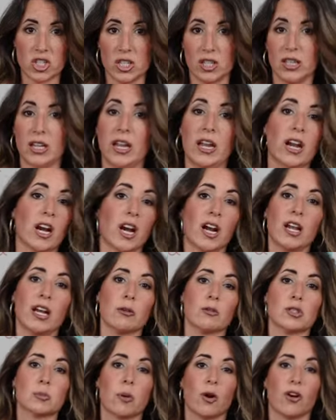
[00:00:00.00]
chilly here, and
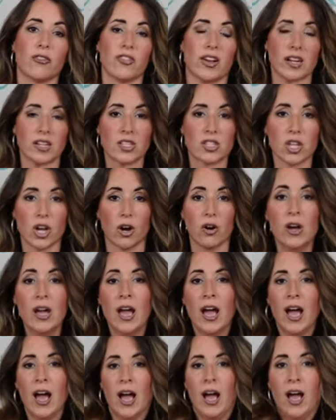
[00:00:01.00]
it was perfect. So
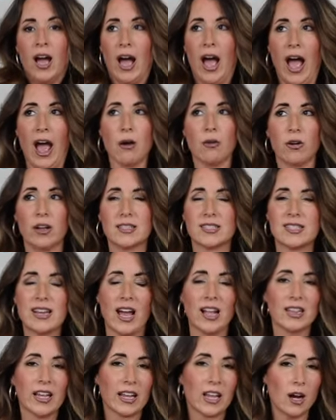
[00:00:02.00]
I, it's
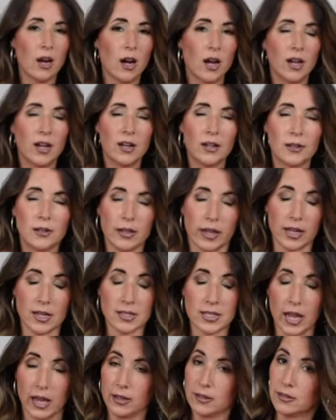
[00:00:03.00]
not like a, like I
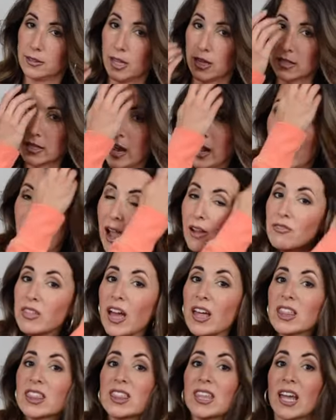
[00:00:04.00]
said, does not have
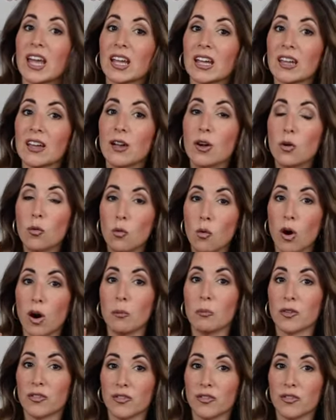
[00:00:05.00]
that thick, warm